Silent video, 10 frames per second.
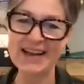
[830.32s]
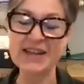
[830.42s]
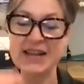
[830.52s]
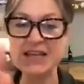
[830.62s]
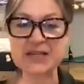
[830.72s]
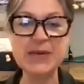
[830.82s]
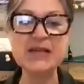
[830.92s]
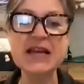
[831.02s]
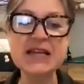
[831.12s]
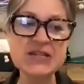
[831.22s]
And then they
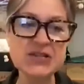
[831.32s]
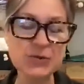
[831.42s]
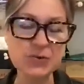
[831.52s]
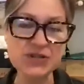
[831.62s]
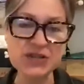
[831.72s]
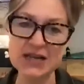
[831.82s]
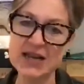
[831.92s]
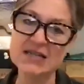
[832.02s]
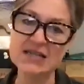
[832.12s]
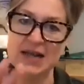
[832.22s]
spend ages sorting the
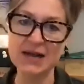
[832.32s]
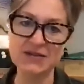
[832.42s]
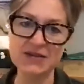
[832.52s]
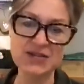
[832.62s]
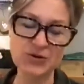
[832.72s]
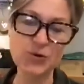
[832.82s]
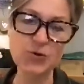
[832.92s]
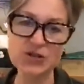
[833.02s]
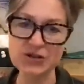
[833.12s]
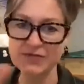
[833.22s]
letters out into
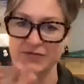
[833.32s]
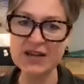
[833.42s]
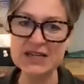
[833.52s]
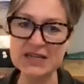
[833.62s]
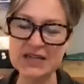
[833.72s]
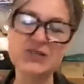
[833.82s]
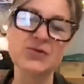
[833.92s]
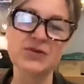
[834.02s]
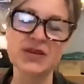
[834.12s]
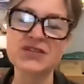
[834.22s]
order and reading it all.